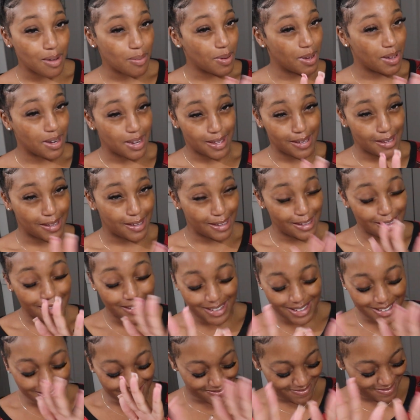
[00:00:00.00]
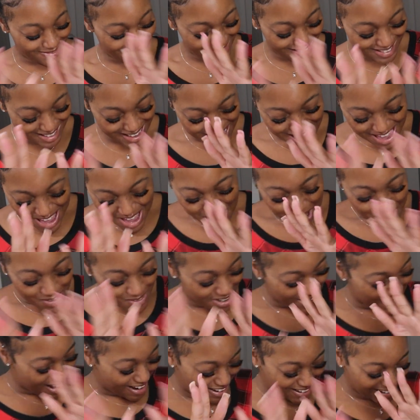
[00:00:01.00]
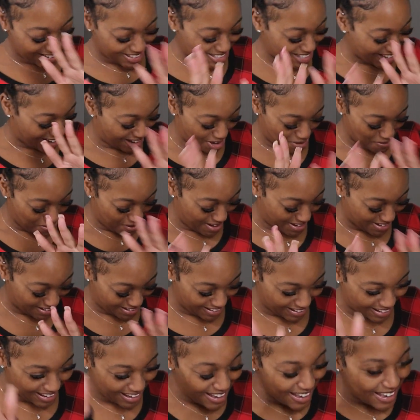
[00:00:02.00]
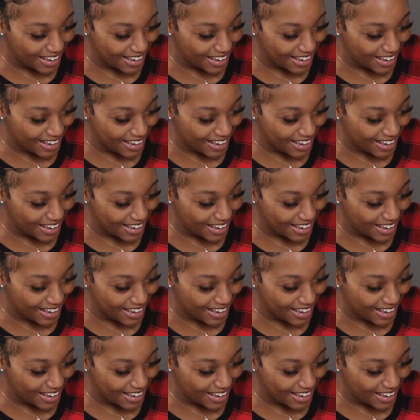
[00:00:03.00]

about it. We're not gonna talk about it.